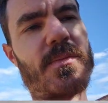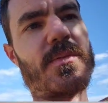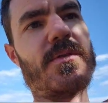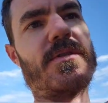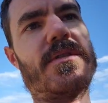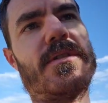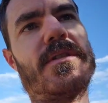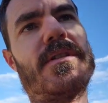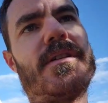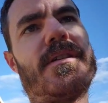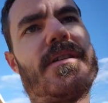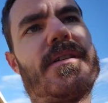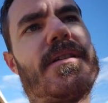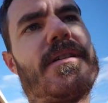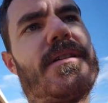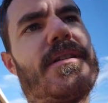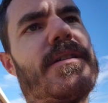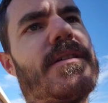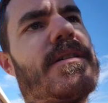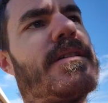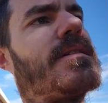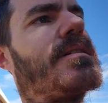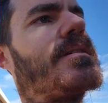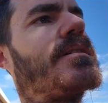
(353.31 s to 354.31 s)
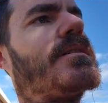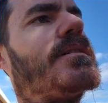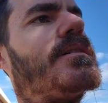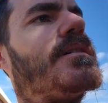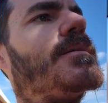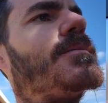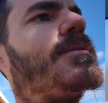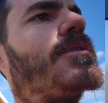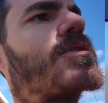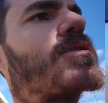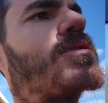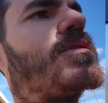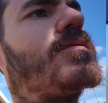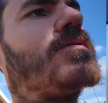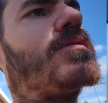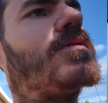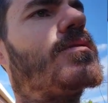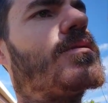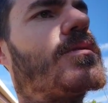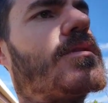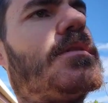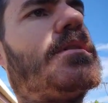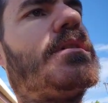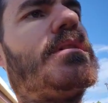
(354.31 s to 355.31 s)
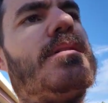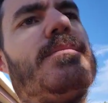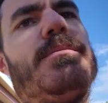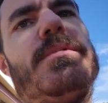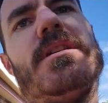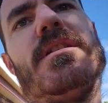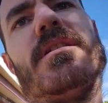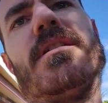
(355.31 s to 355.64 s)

but I'm not sure if it would be